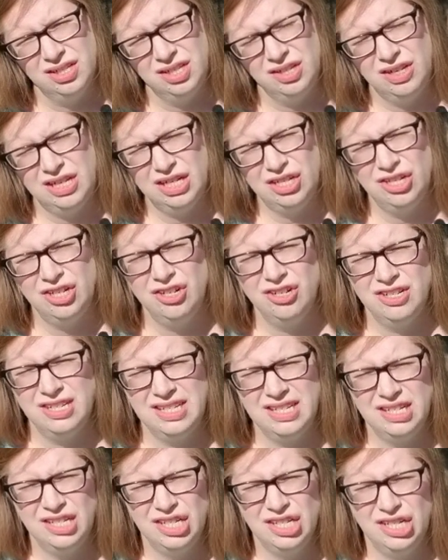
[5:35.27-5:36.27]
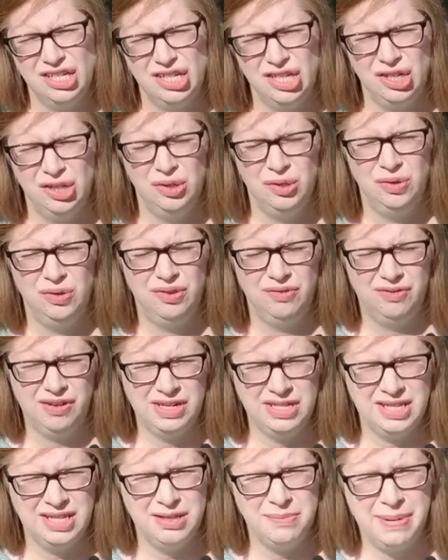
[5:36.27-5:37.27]
You Kitchener stitch the
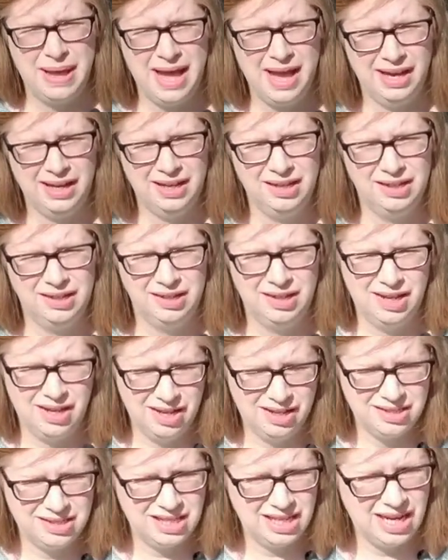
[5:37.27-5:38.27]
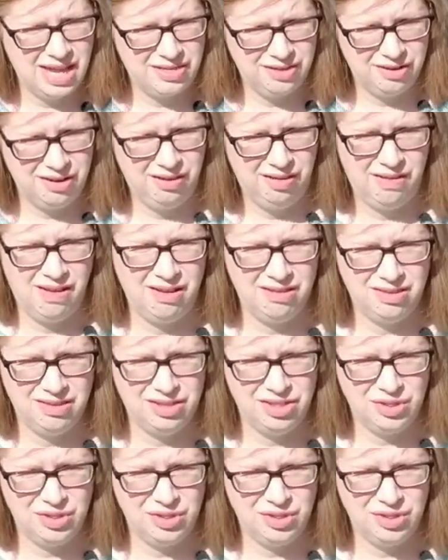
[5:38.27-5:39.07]
front and the back together along the